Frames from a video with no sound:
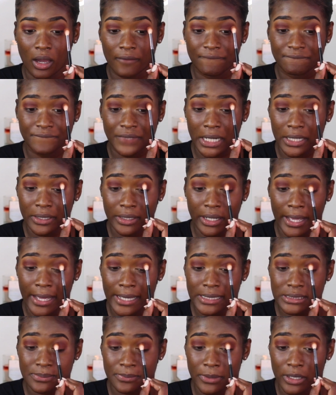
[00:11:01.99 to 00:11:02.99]
a
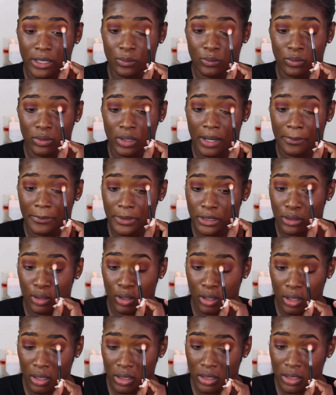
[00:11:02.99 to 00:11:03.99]
fire-ass man will come
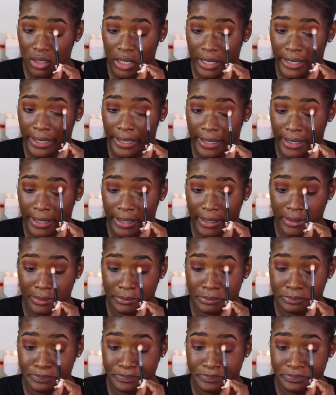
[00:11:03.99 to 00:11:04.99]
along
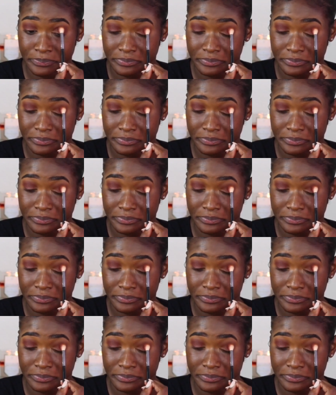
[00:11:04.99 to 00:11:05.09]
and